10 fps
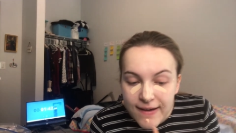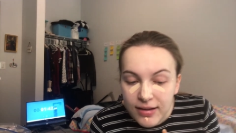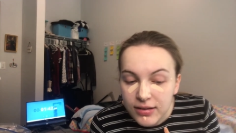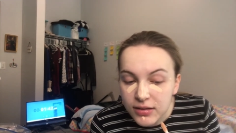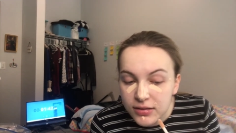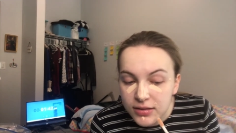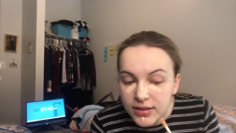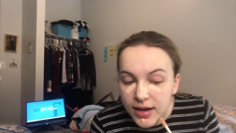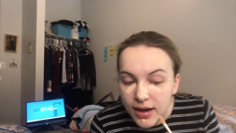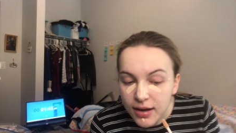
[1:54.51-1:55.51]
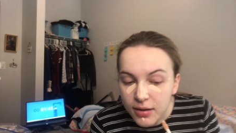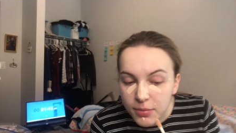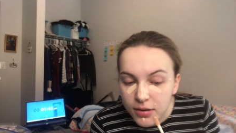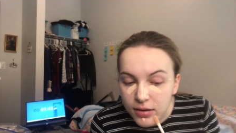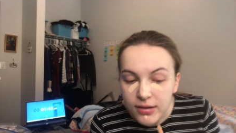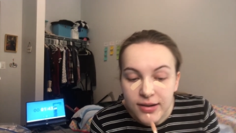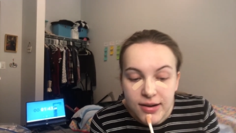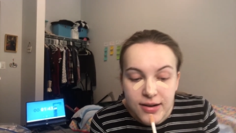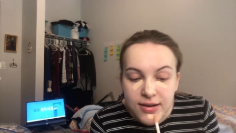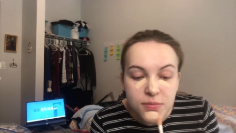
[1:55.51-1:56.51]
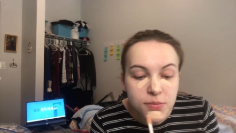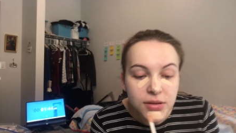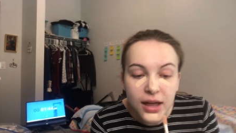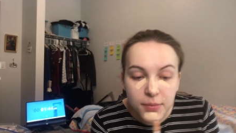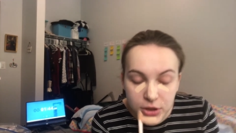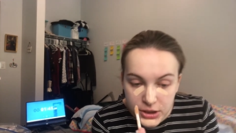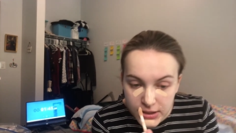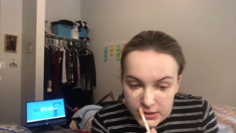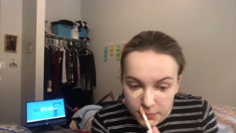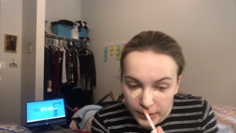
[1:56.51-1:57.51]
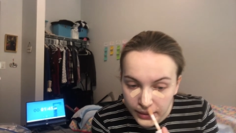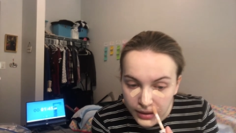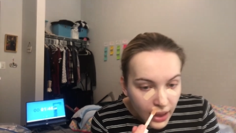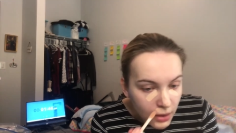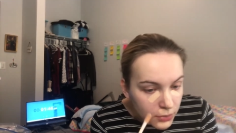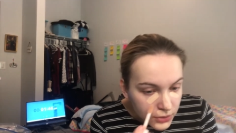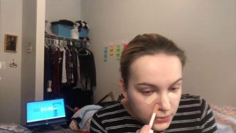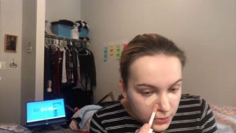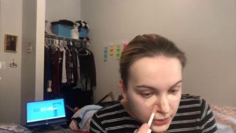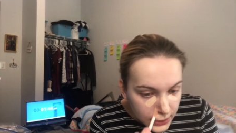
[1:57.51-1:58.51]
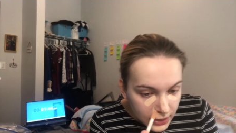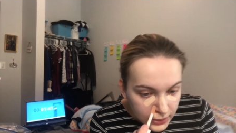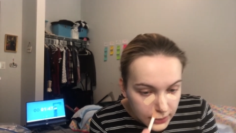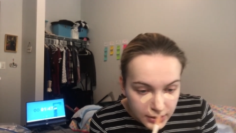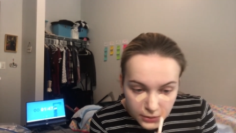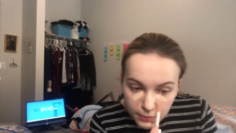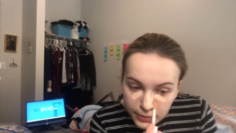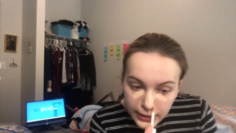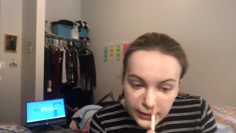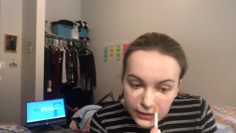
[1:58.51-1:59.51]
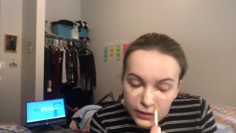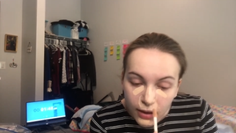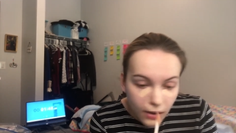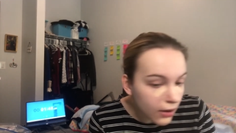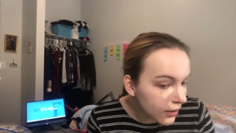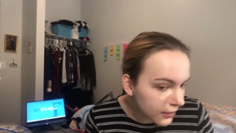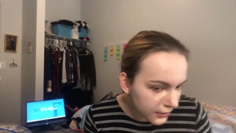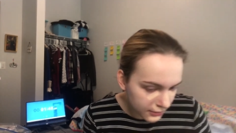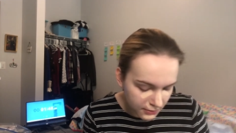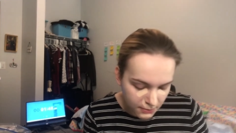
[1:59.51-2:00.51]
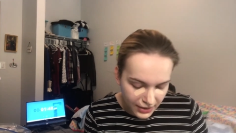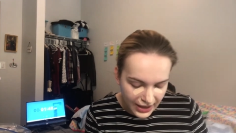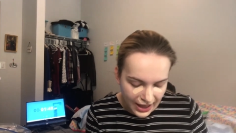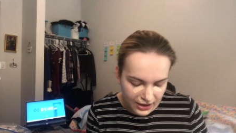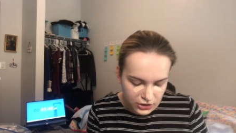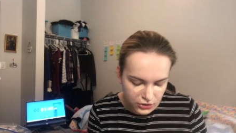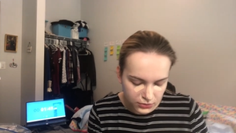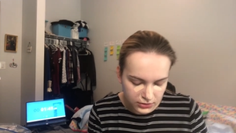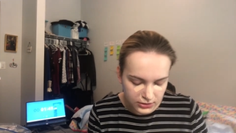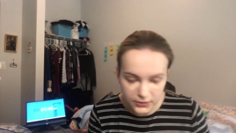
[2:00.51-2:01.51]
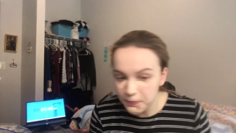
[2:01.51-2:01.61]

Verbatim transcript: a little dab on blemishes, but I'm only putting a little bit on my actual